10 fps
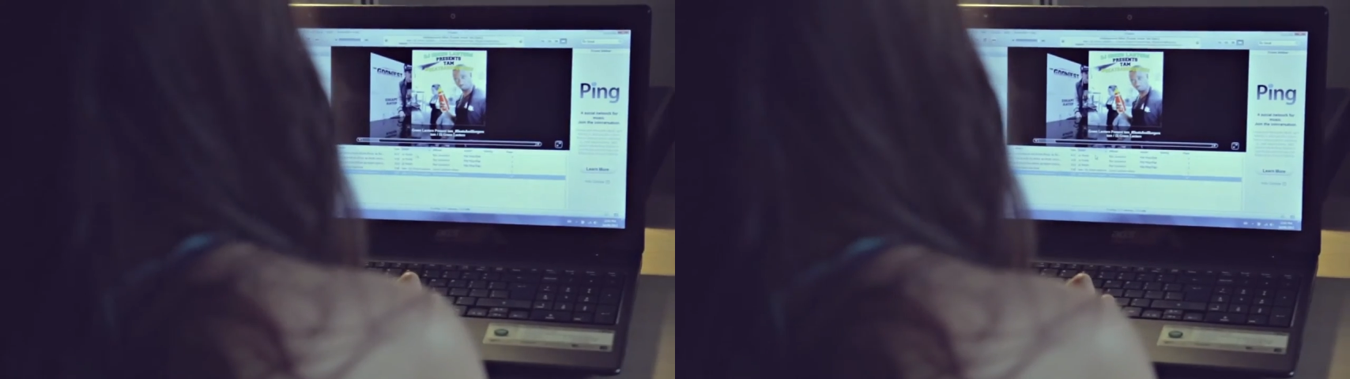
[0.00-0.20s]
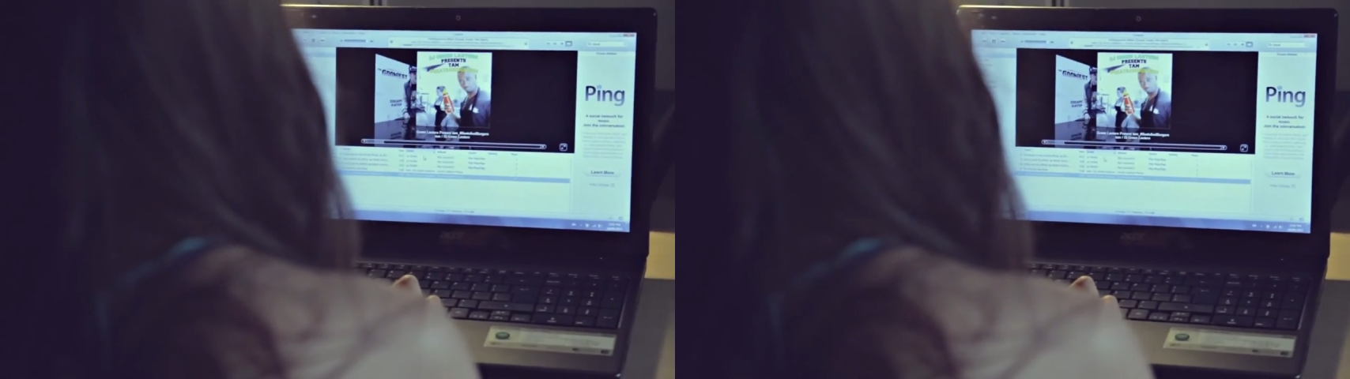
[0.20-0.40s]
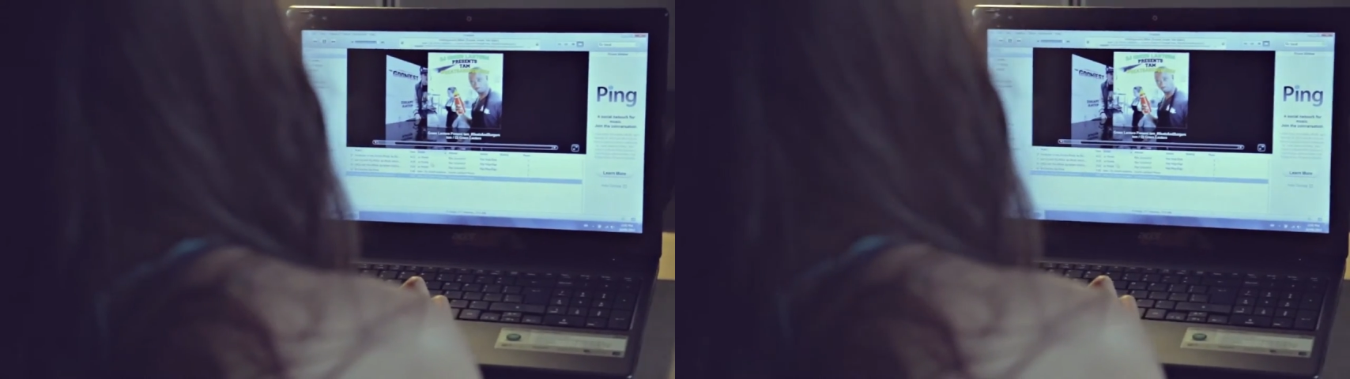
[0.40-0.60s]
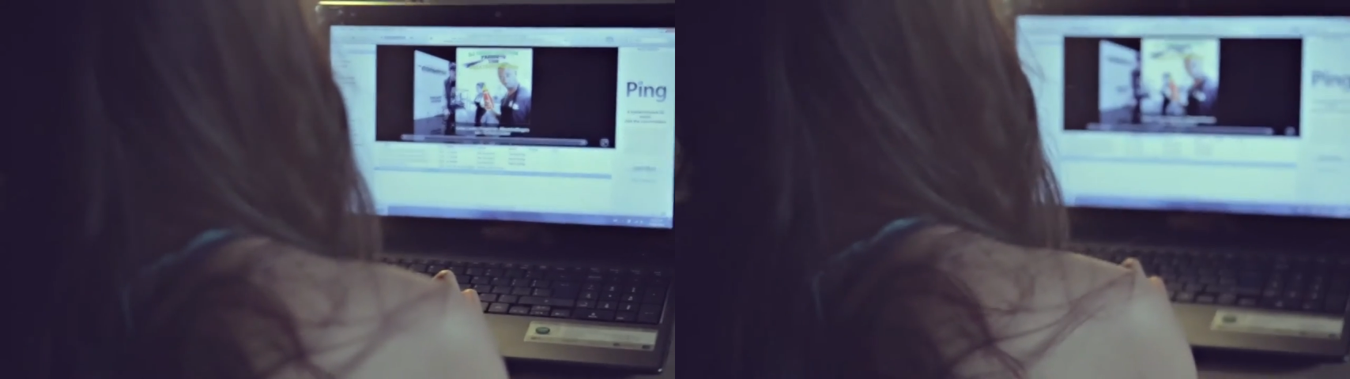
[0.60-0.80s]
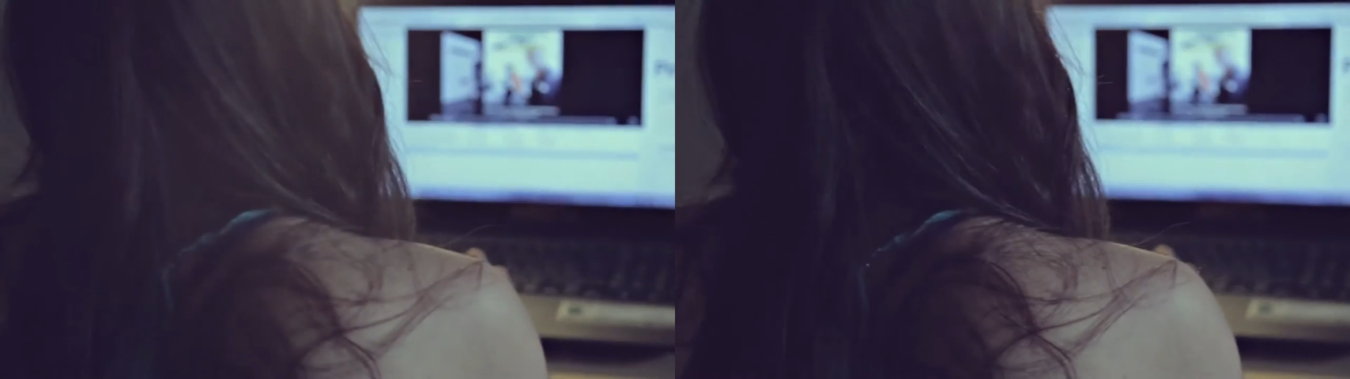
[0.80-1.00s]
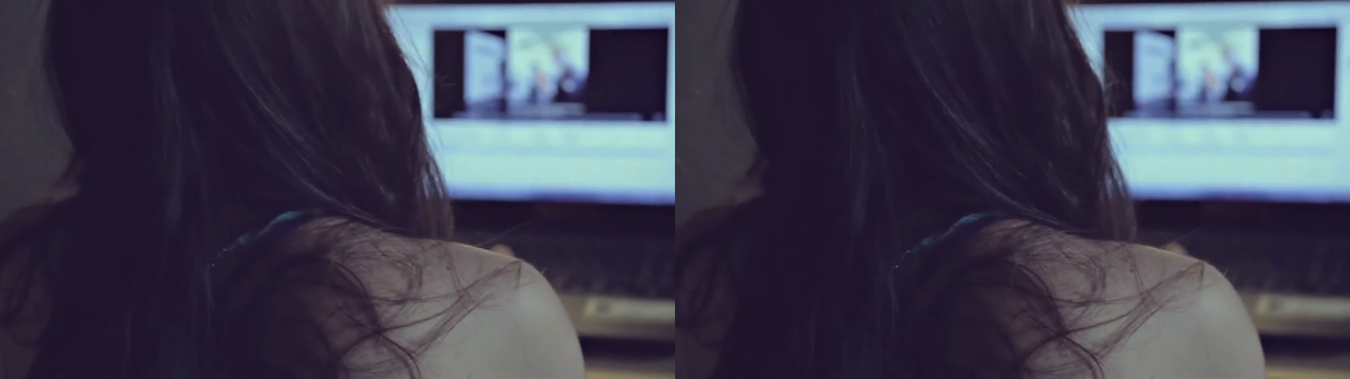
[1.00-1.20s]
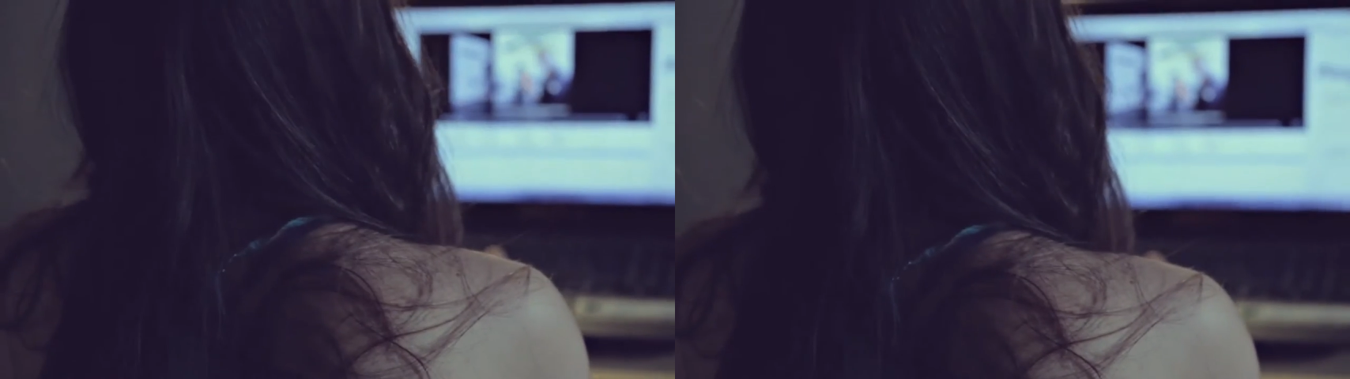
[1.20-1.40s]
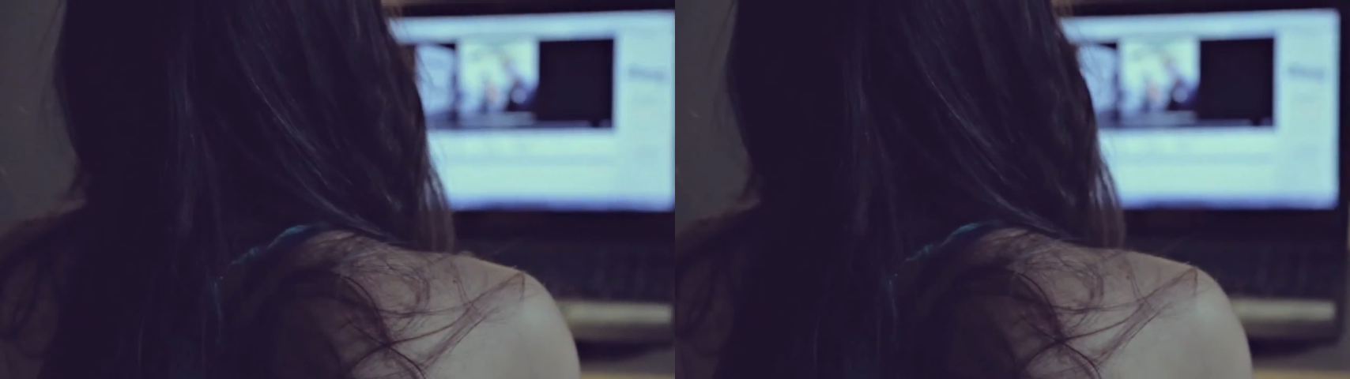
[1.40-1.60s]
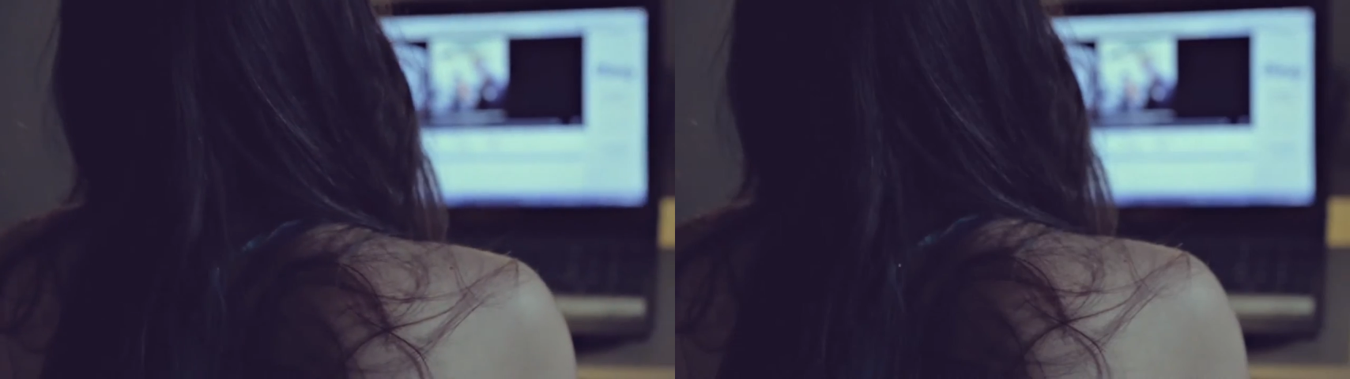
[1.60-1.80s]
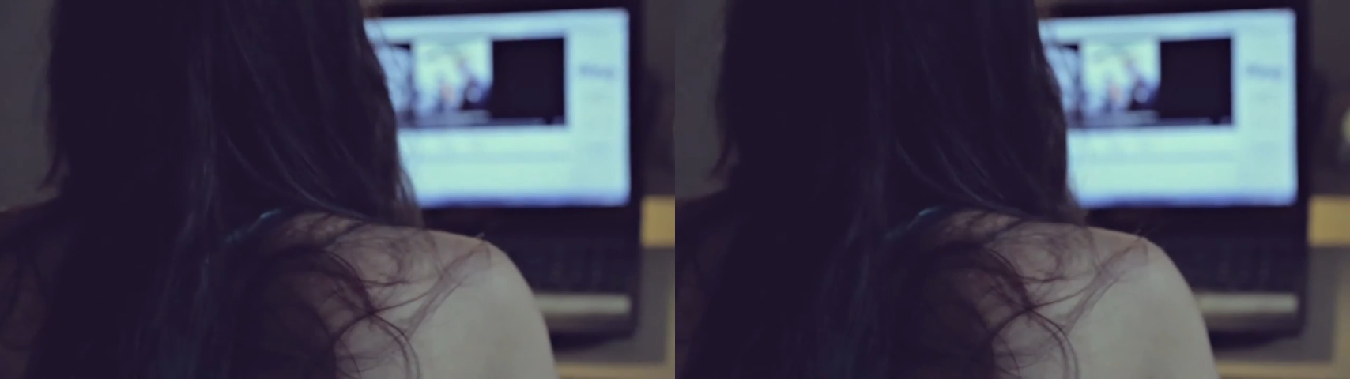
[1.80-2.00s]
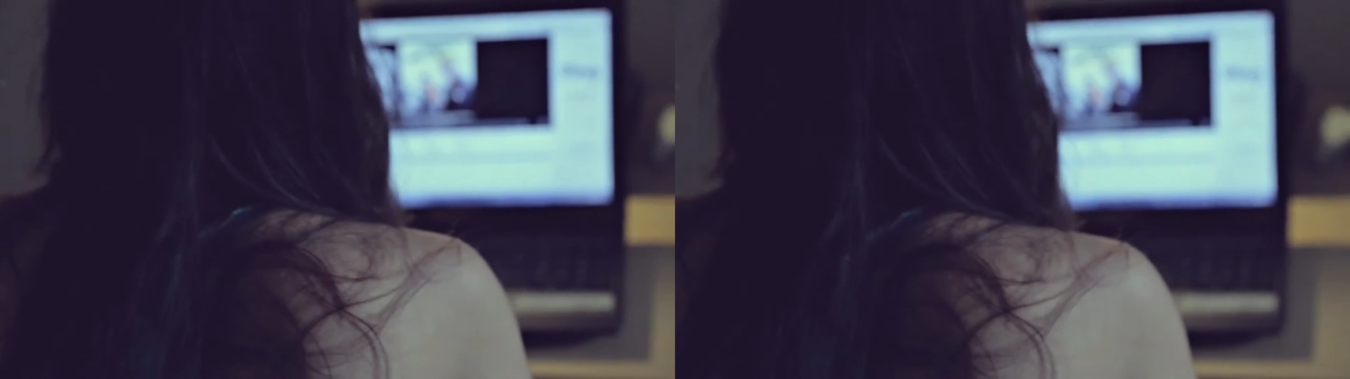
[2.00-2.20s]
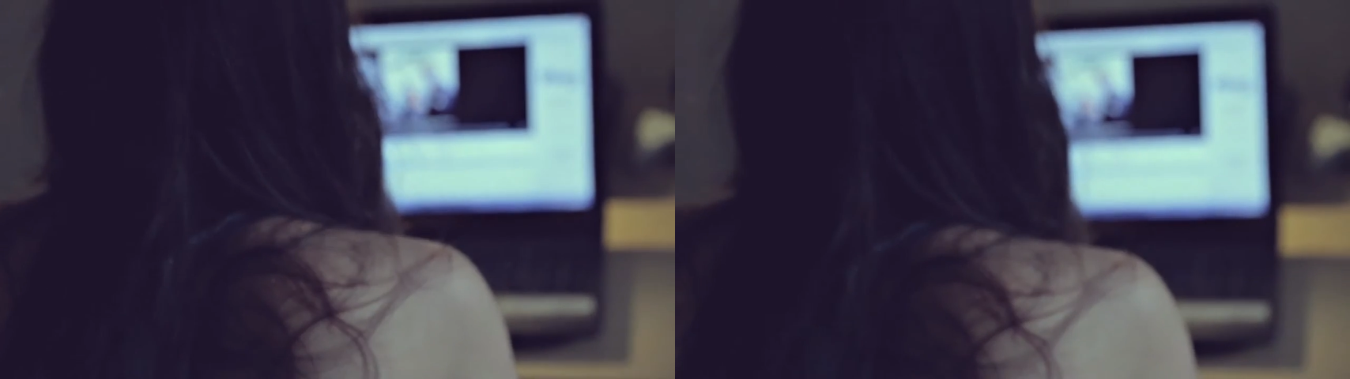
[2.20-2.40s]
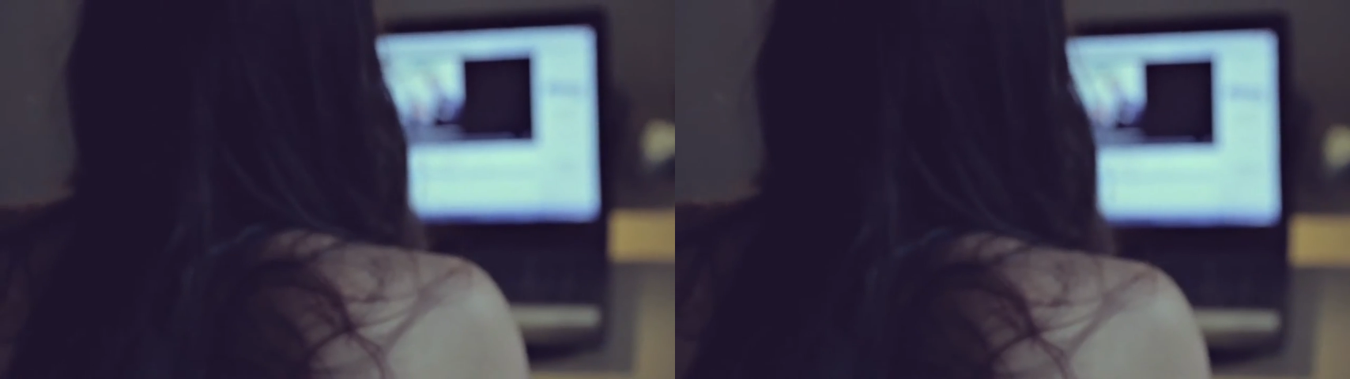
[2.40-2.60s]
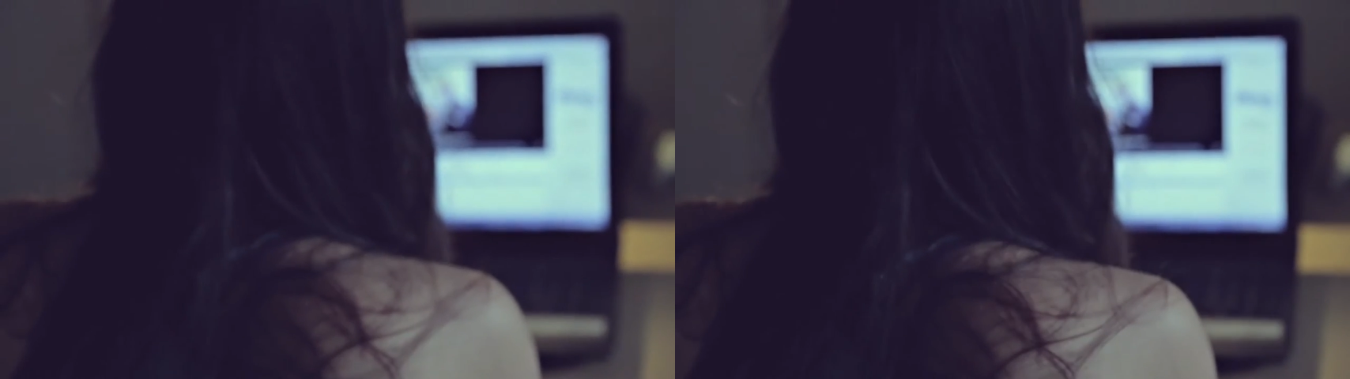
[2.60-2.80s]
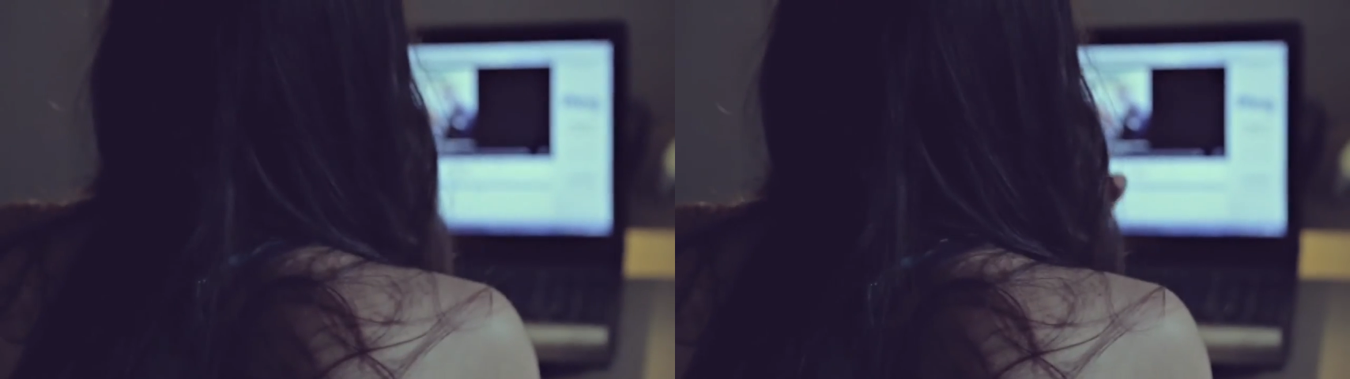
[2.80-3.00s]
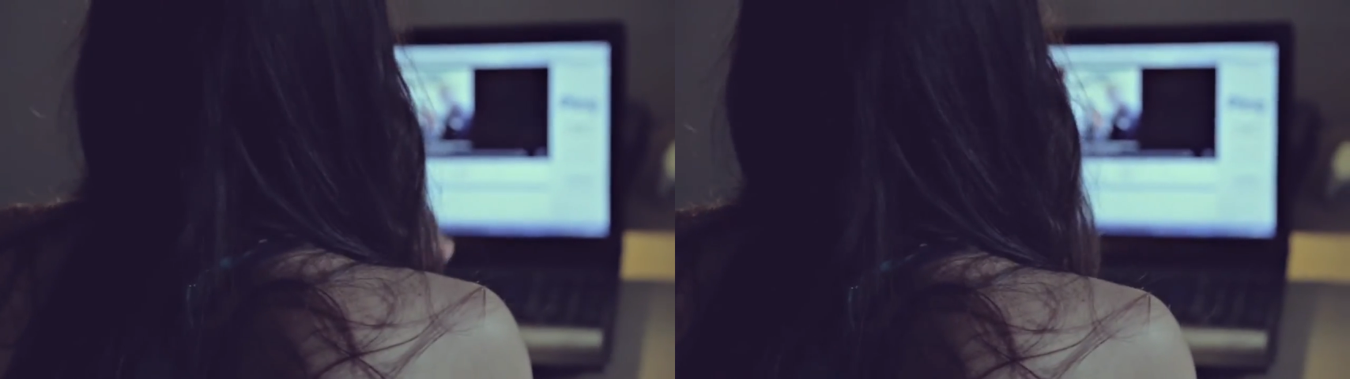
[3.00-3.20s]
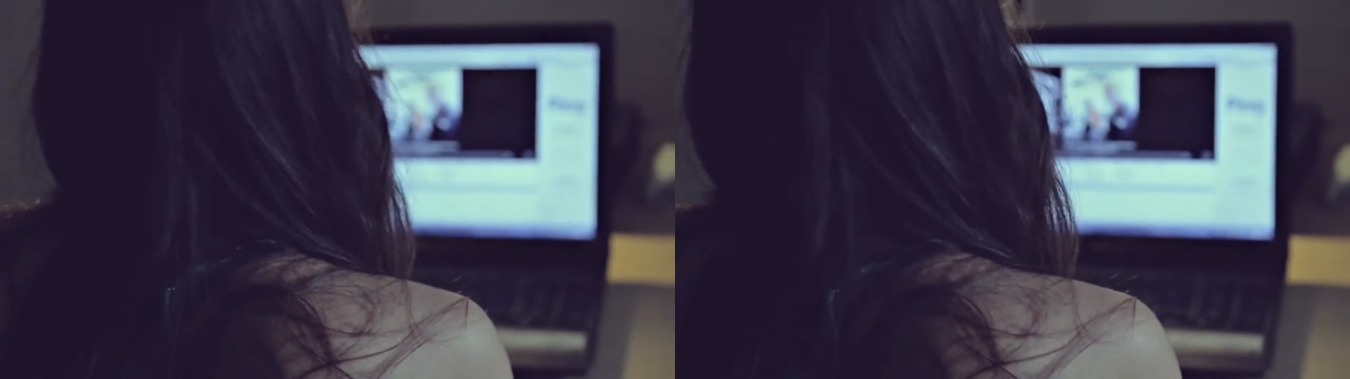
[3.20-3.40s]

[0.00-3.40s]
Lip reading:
[unreadable: no face in view]